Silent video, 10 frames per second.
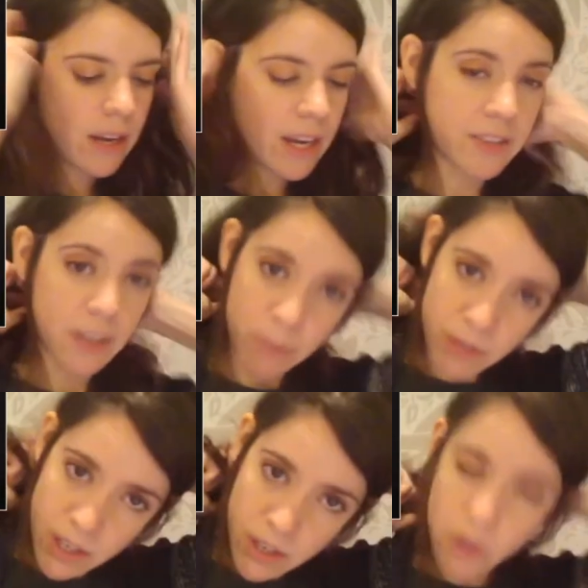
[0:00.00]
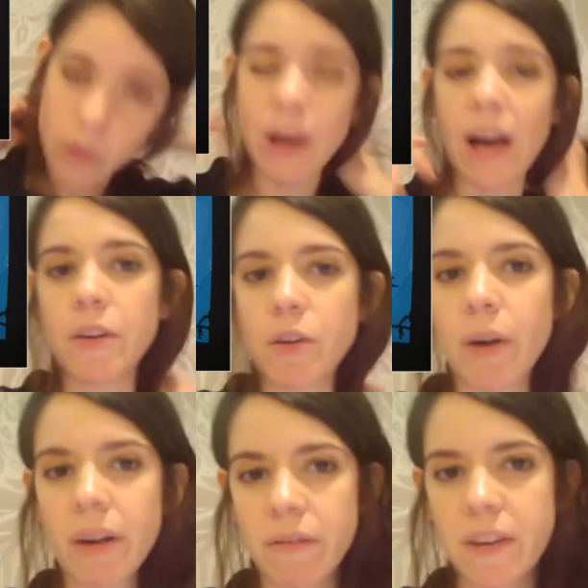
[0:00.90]
It's up to you how you
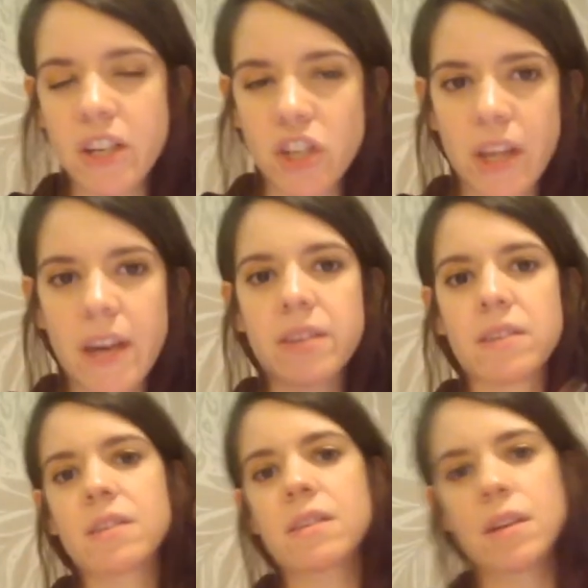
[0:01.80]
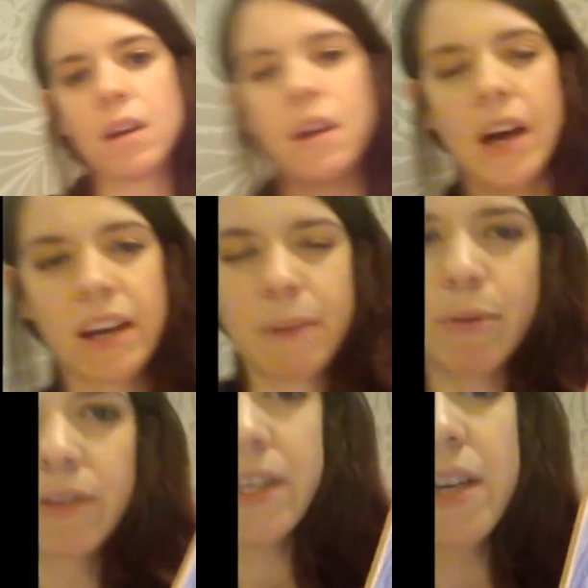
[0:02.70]
want to finish this. And I
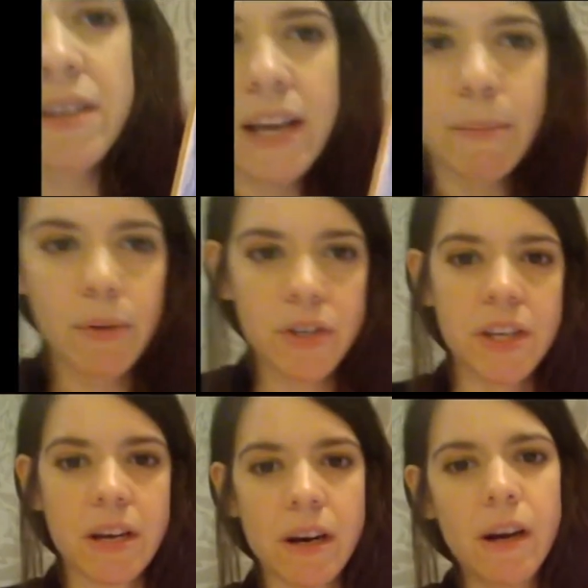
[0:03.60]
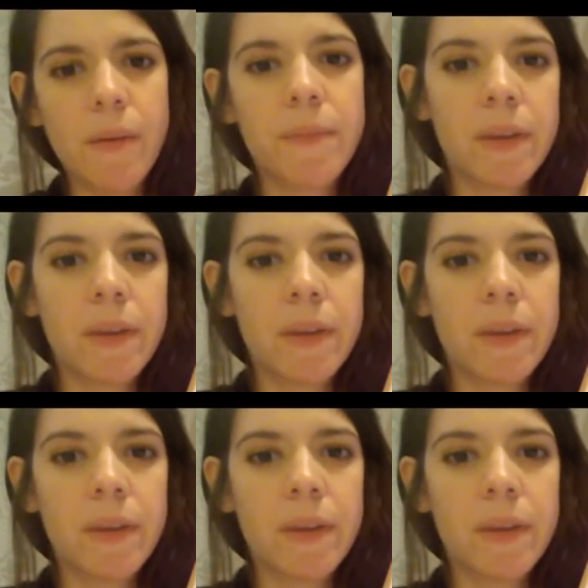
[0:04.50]
put the examples here.